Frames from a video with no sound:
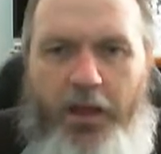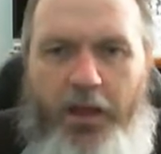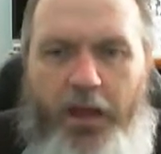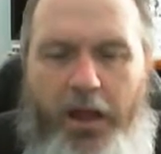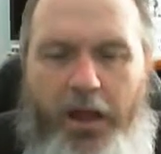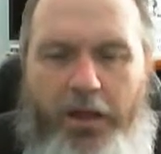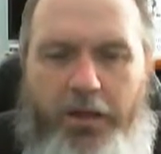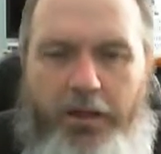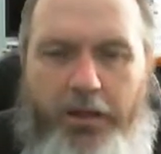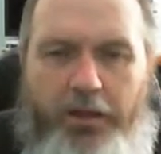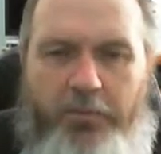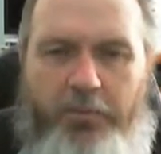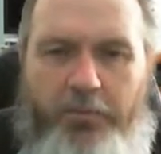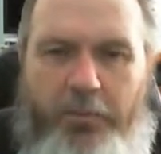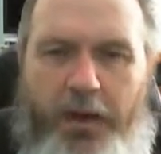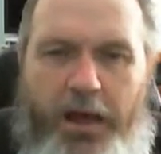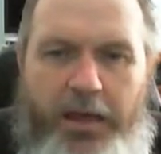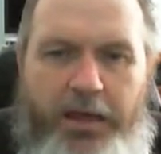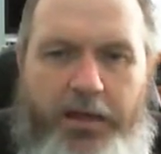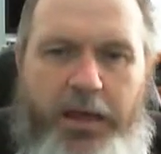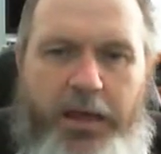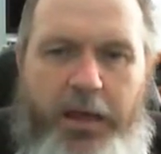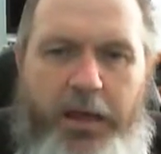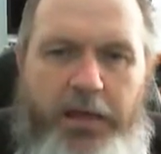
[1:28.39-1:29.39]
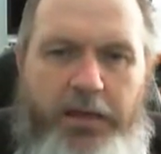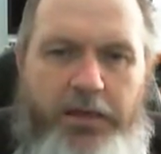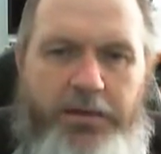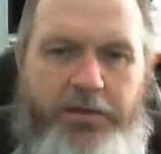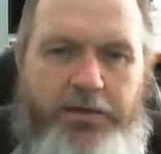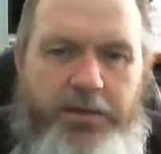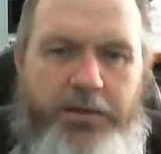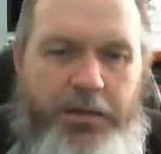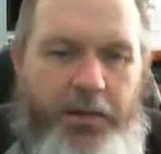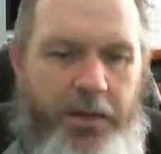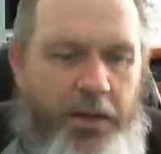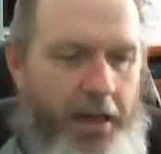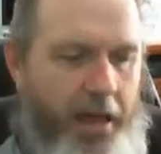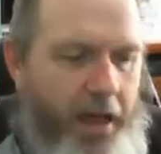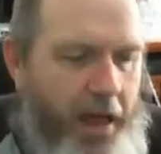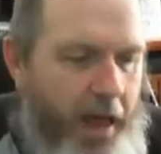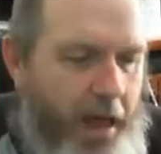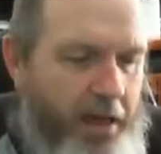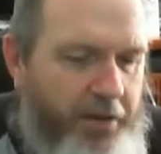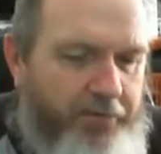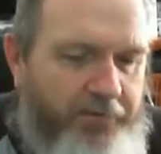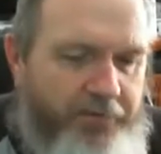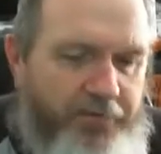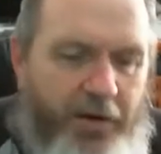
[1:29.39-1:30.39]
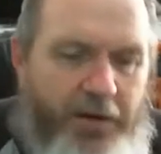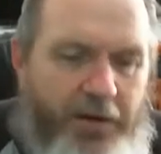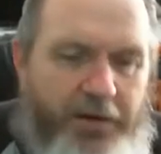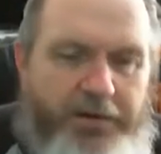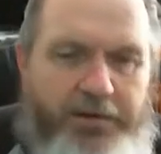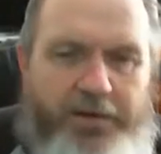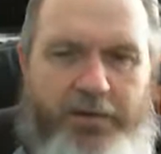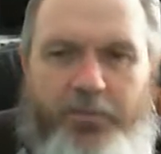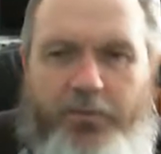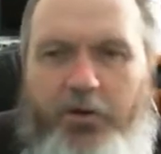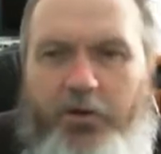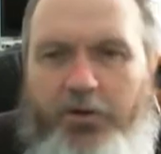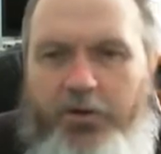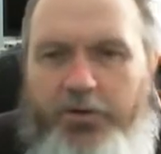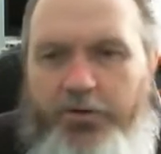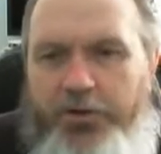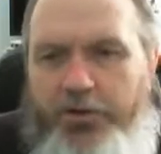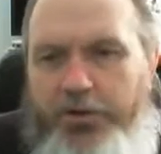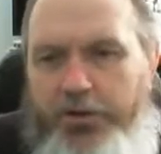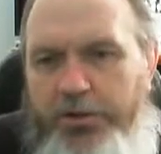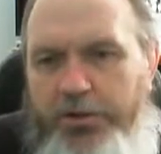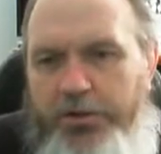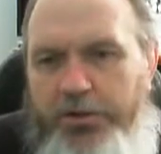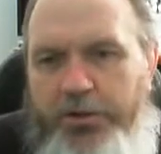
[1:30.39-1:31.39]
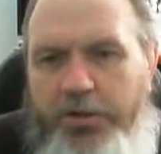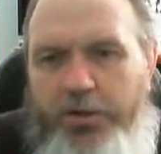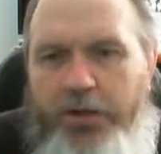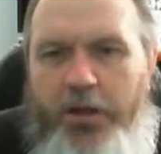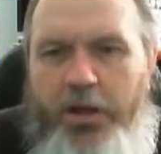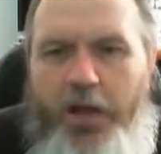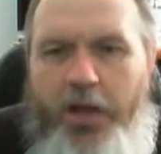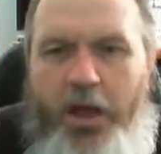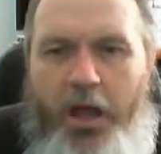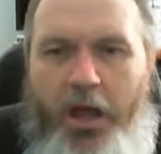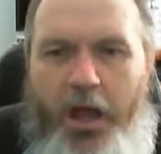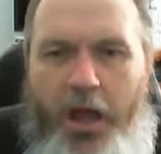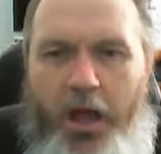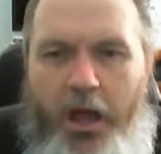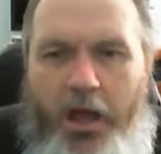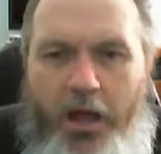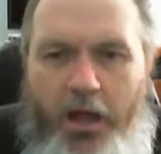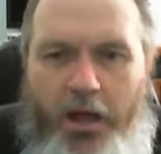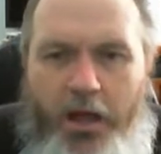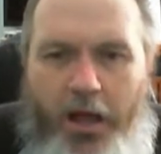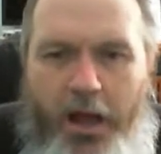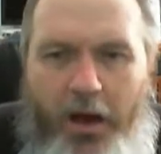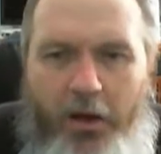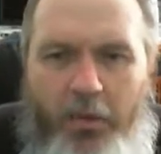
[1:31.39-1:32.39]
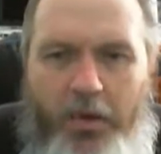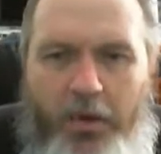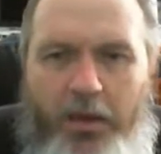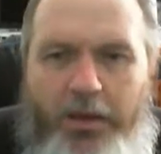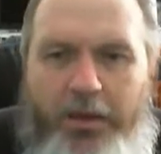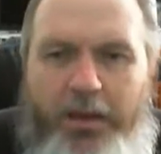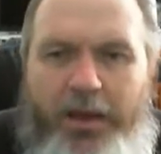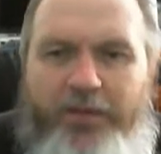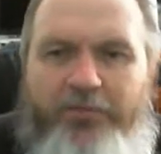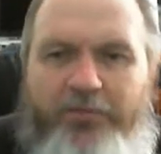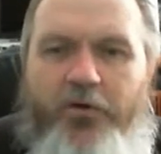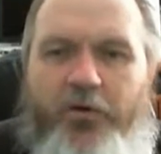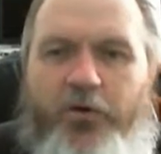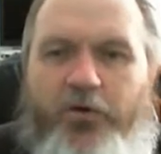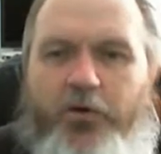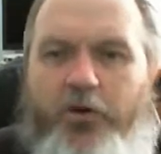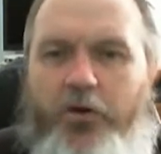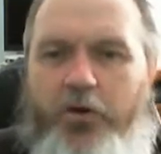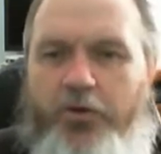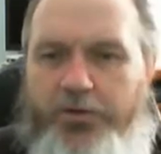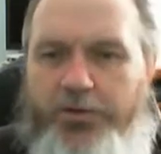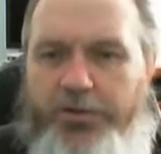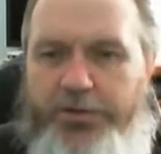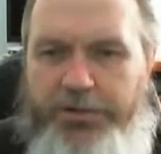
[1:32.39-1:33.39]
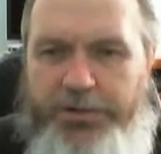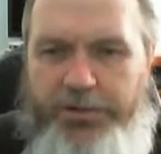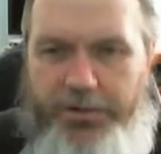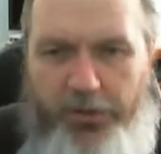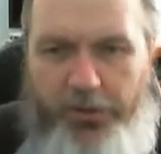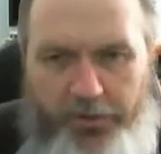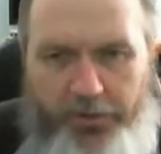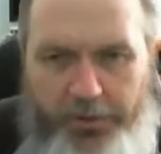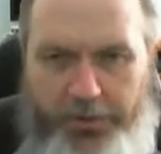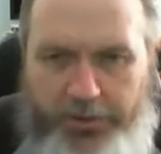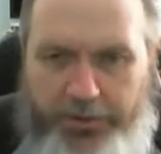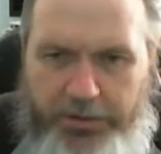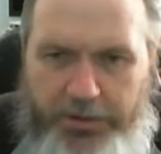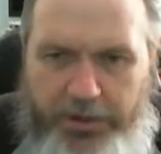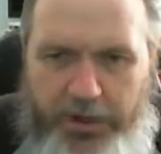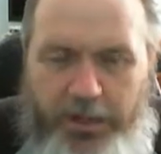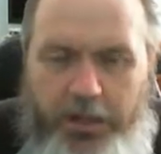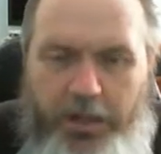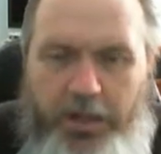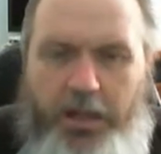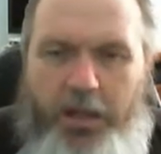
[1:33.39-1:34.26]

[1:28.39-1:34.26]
And my case, as far as I'm concerned, I will never consider it